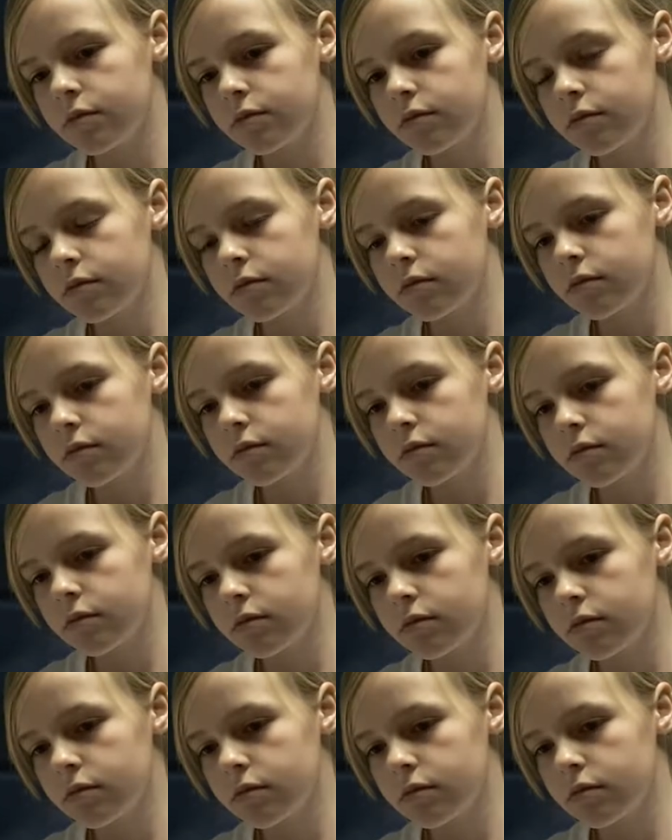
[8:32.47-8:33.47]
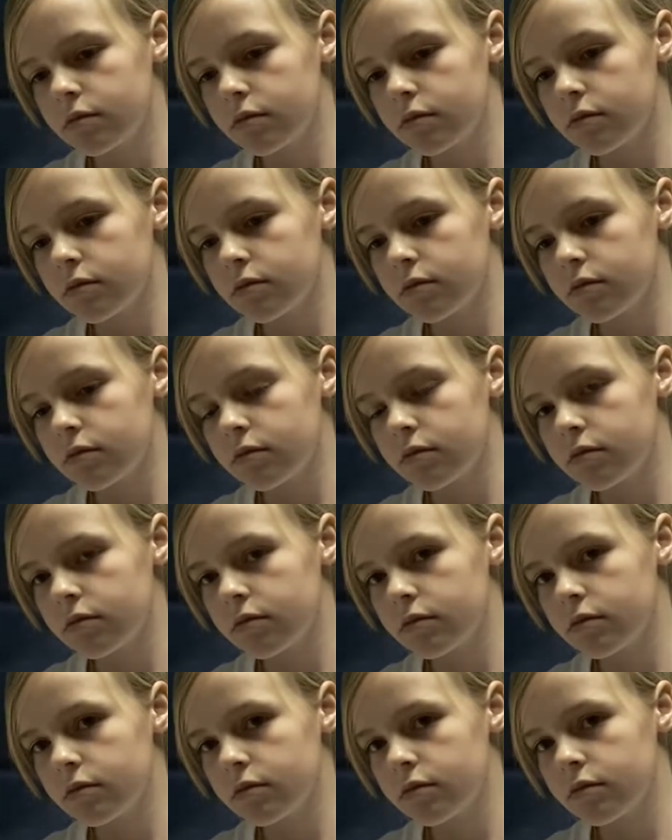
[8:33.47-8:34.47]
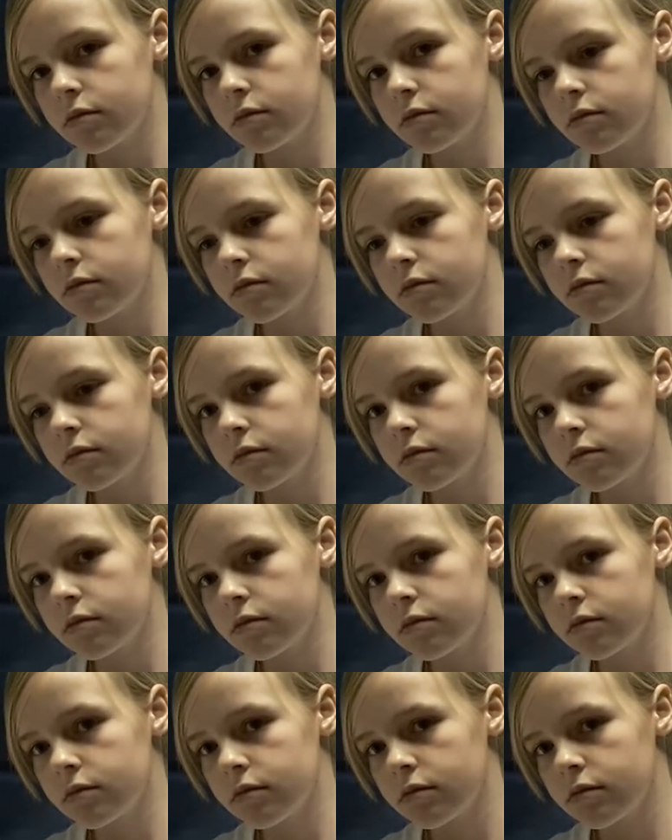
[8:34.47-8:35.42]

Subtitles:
[no speech]